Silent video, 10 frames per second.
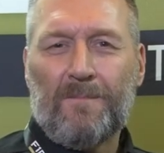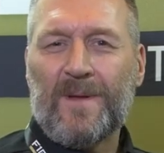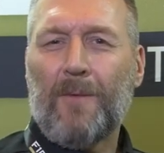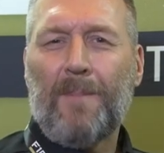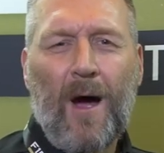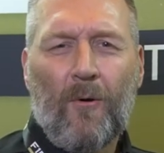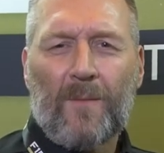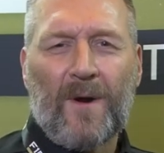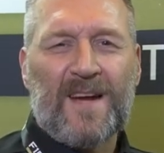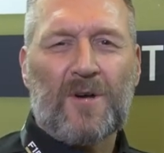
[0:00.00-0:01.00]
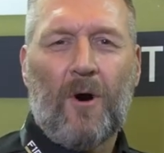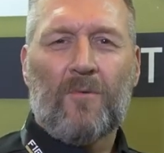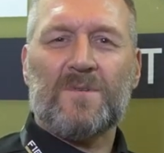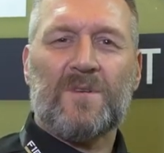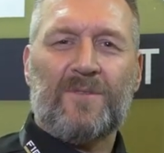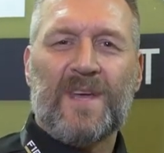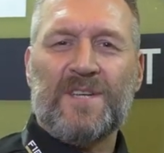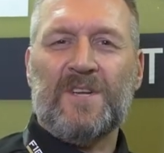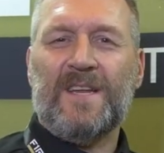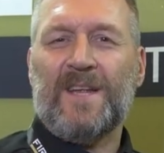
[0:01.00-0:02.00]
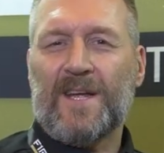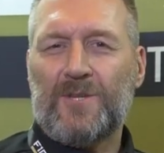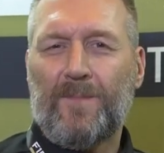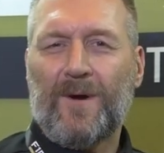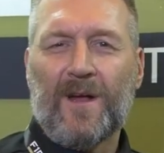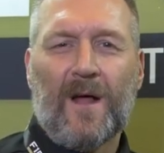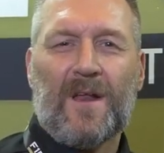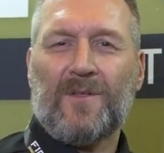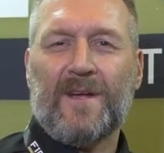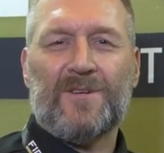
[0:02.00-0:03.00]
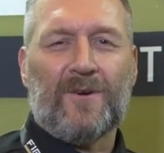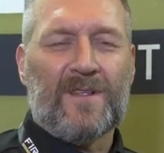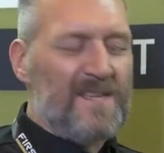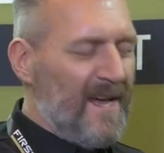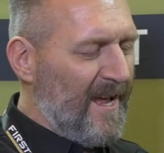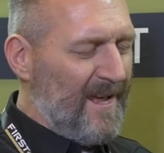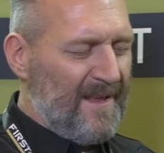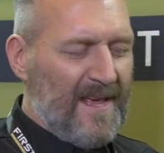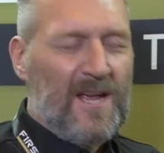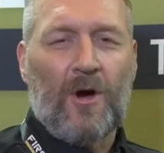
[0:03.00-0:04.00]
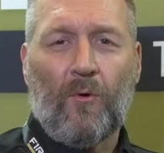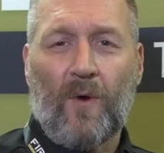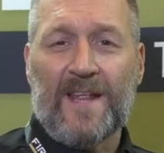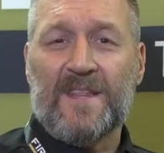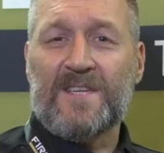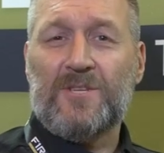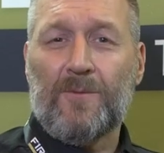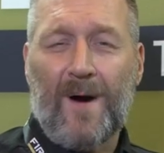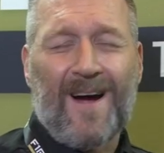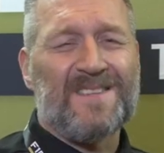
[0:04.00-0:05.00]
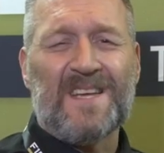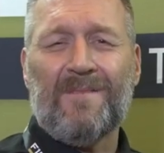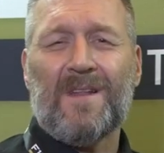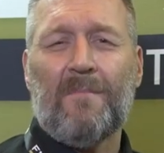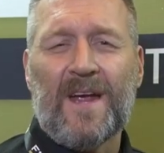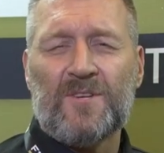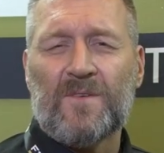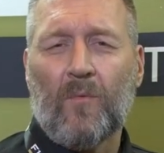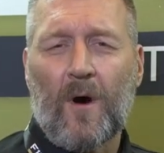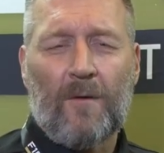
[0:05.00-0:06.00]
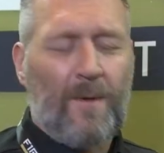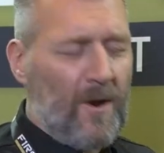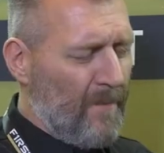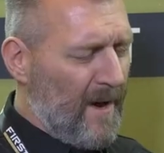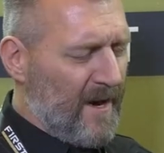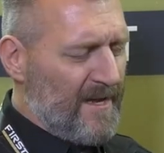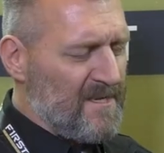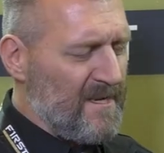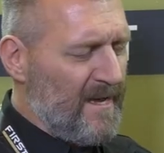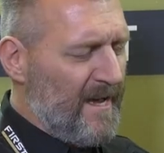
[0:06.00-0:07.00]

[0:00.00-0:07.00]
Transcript: you know, power bricks, all those little things you need to get to periodically during the day, they can go right in these two pockets, even a makeshift water bottle pocket.